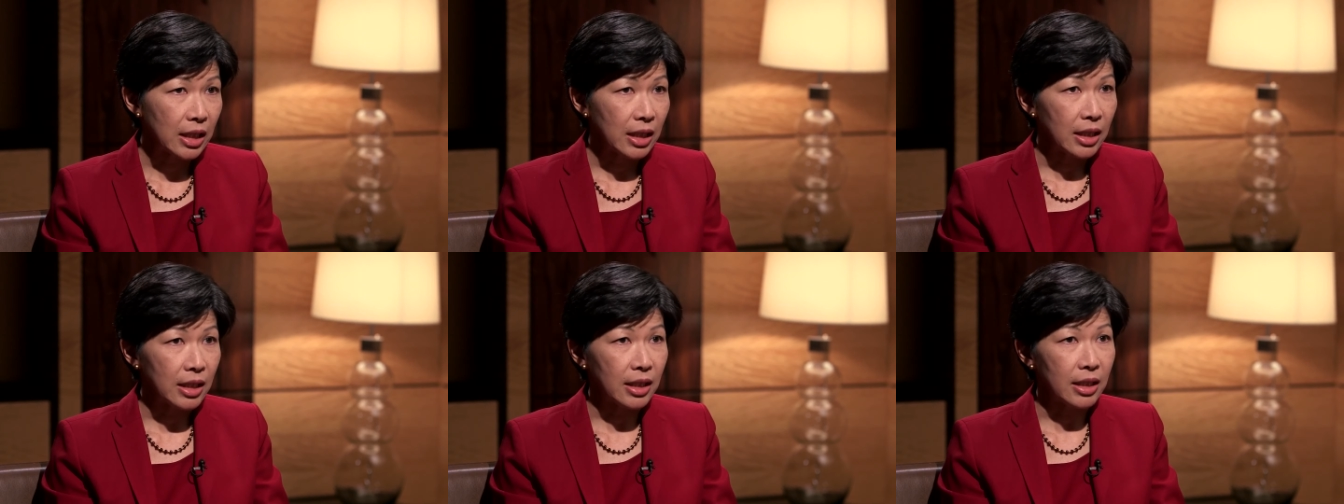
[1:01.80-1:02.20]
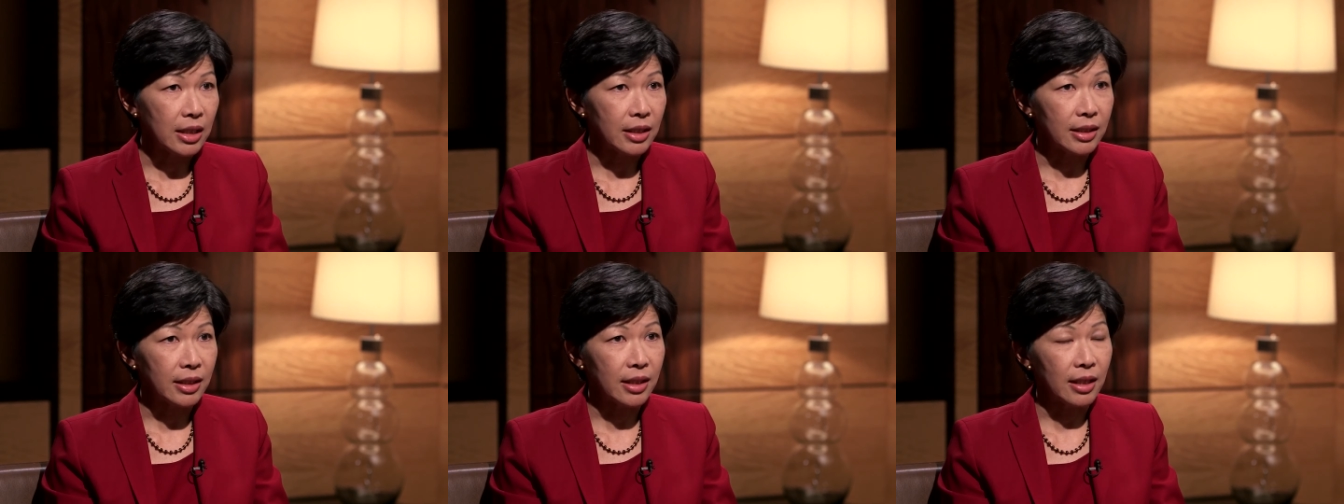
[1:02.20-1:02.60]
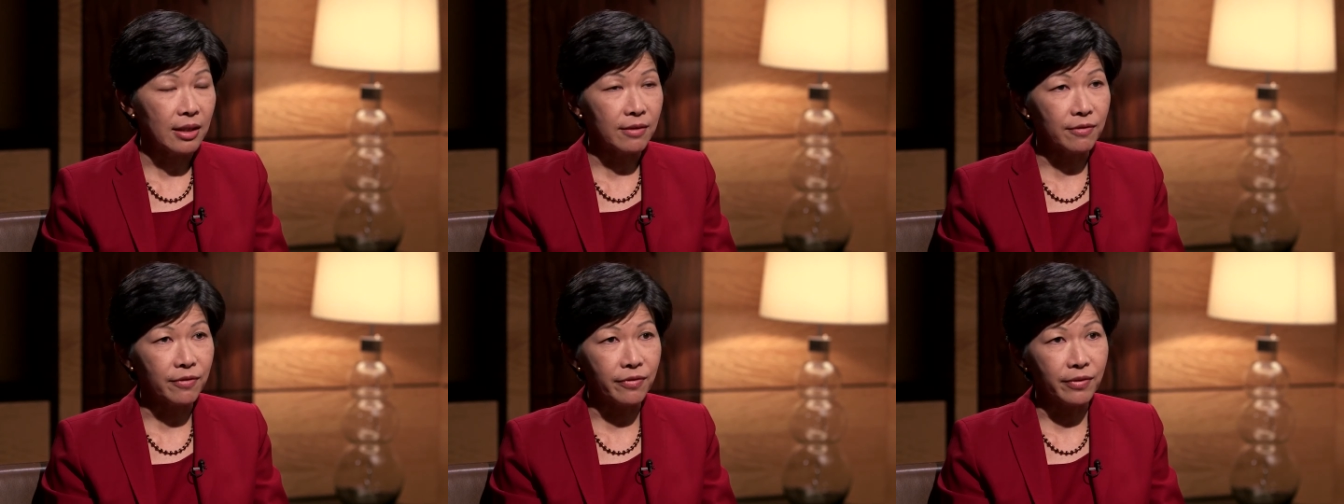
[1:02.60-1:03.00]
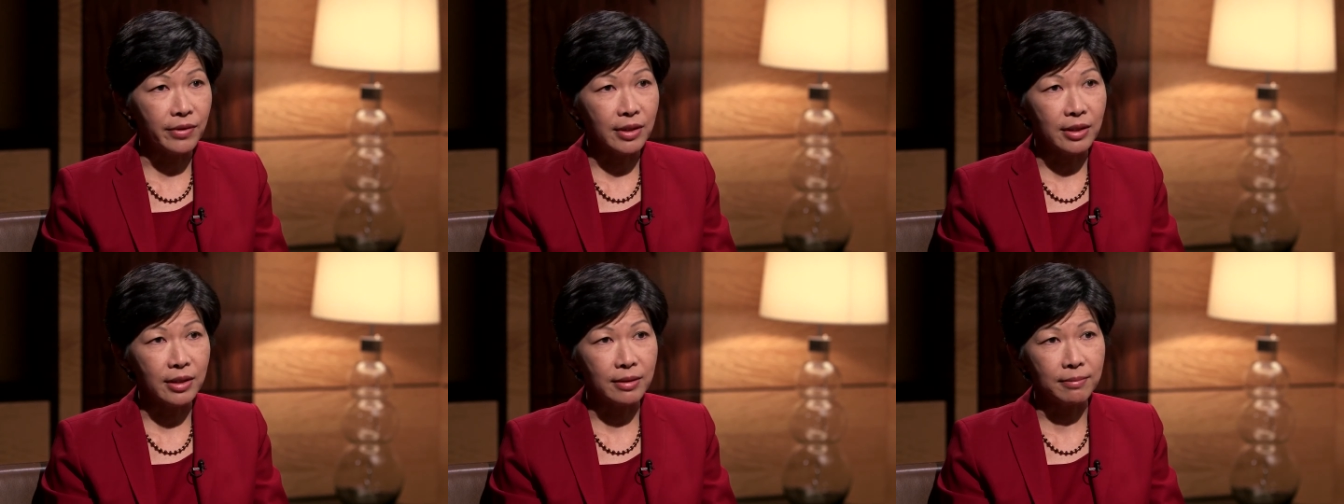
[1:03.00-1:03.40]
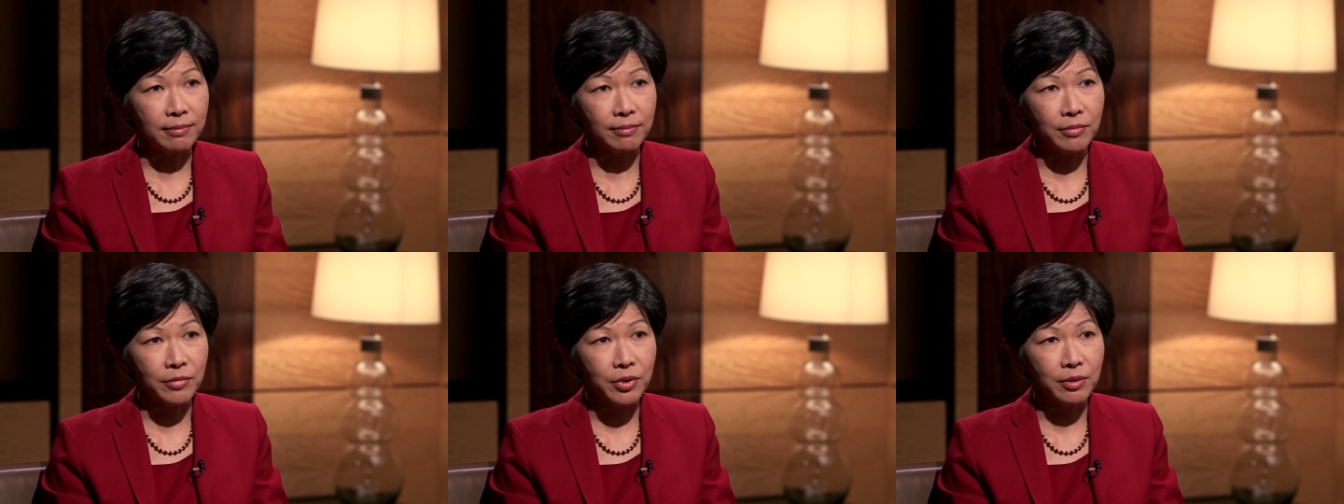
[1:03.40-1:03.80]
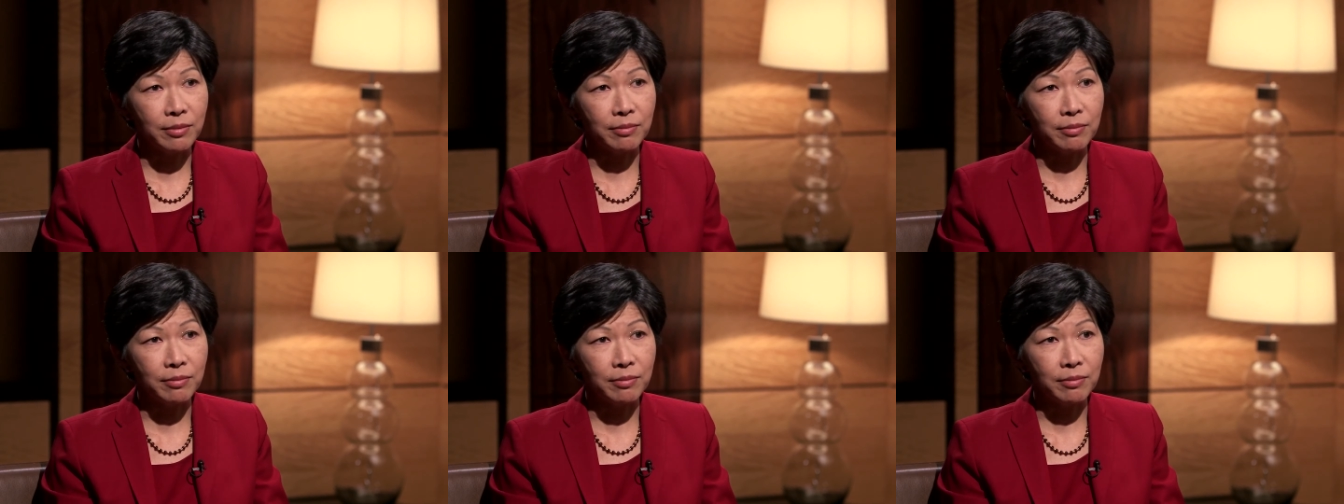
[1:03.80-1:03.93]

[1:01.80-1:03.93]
uh, that have um,